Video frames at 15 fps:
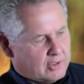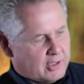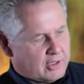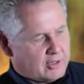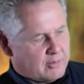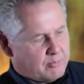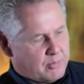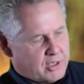
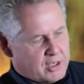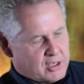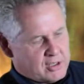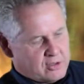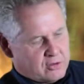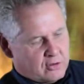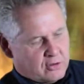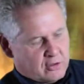and the
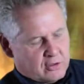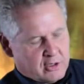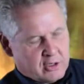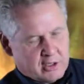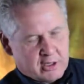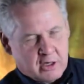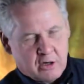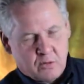bee
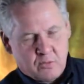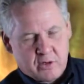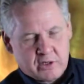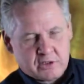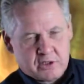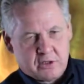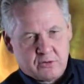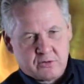nearly
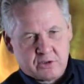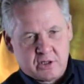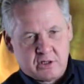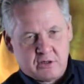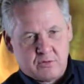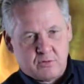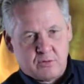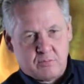always goes in
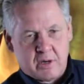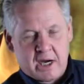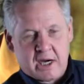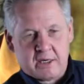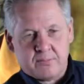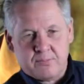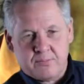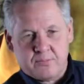on the
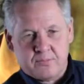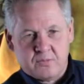bottom,